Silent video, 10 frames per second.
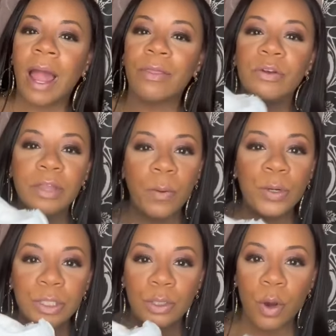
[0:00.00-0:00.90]
I thought they
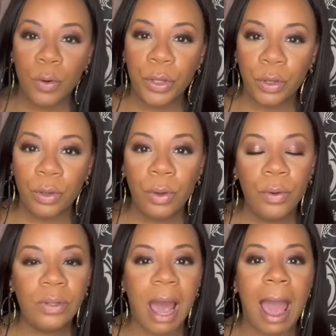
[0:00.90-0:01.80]
were so
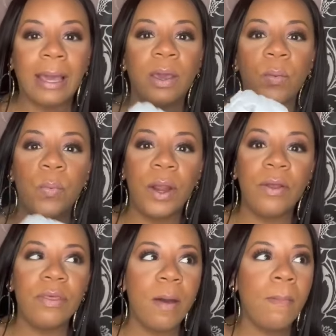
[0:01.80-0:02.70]
cute. I can
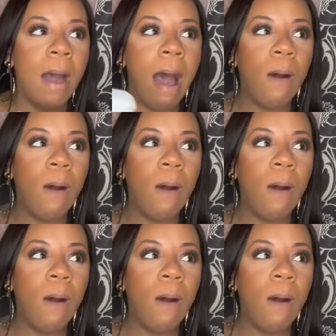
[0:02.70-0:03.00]
wear them